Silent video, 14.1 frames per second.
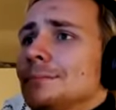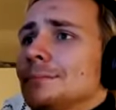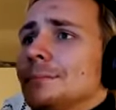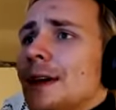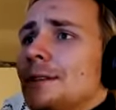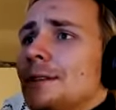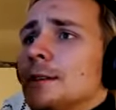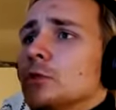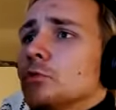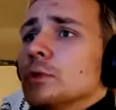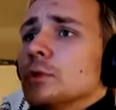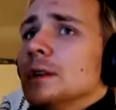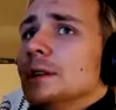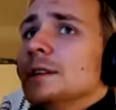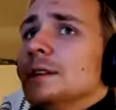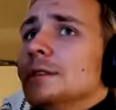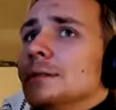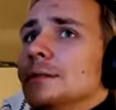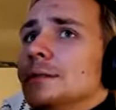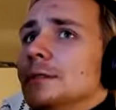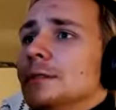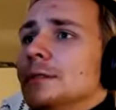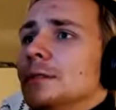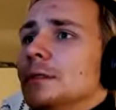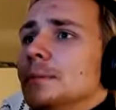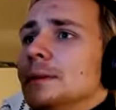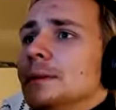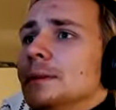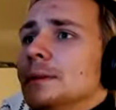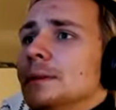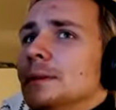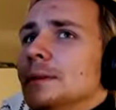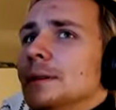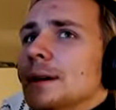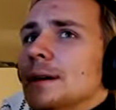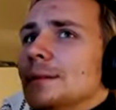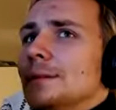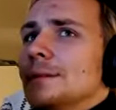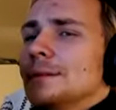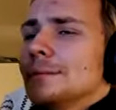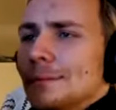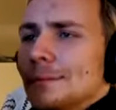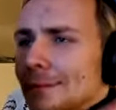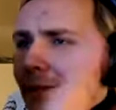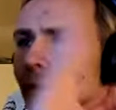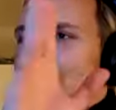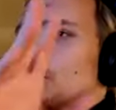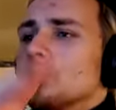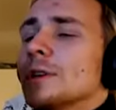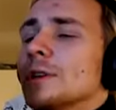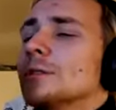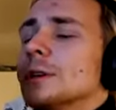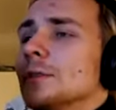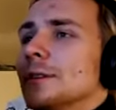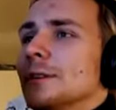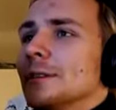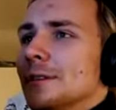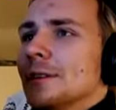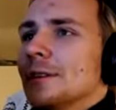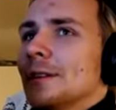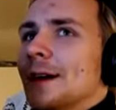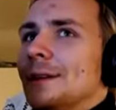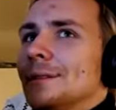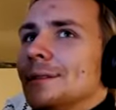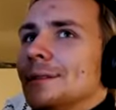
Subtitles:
That doesn't really need to be, like, there's no reason to even consider that.